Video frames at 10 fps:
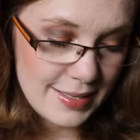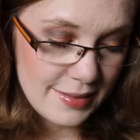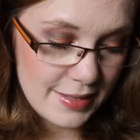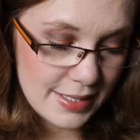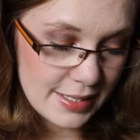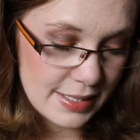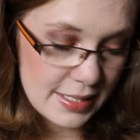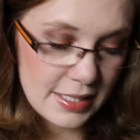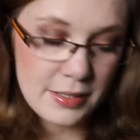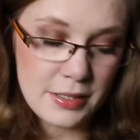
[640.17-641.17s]
This is
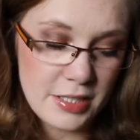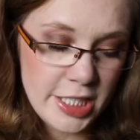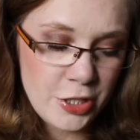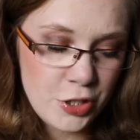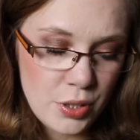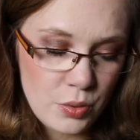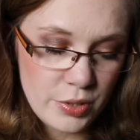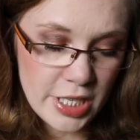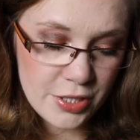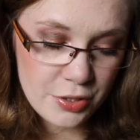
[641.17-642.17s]
in D2
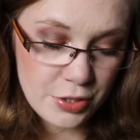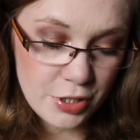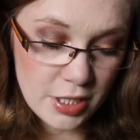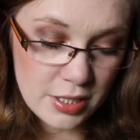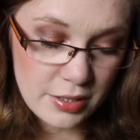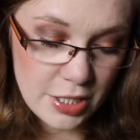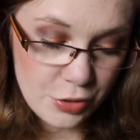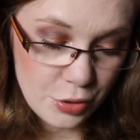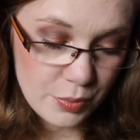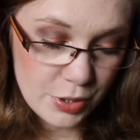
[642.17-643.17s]
Desert Dust,
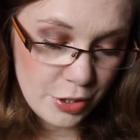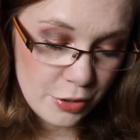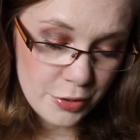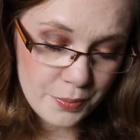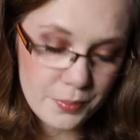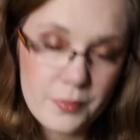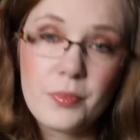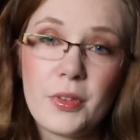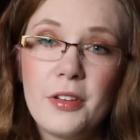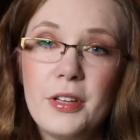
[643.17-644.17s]
Desert Obscure.
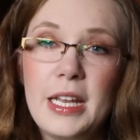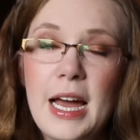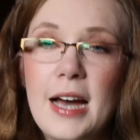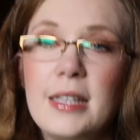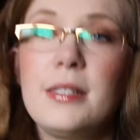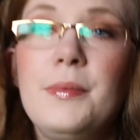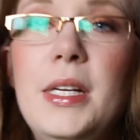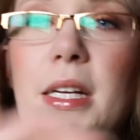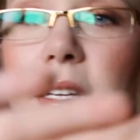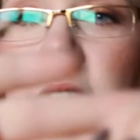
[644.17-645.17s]

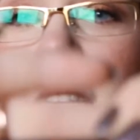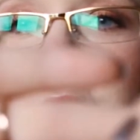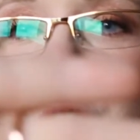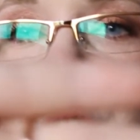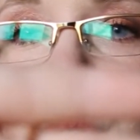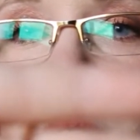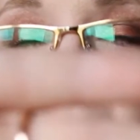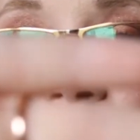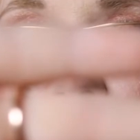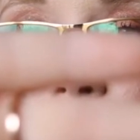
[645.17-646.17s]
It's a
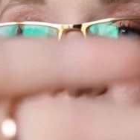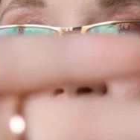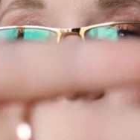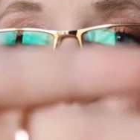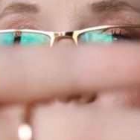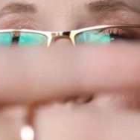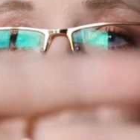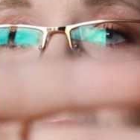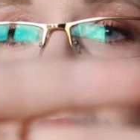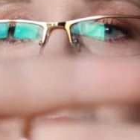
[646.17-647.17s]
dual-ended pencil
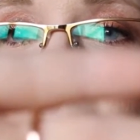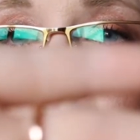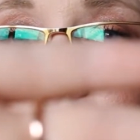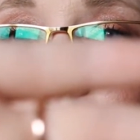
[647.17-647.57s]
with a...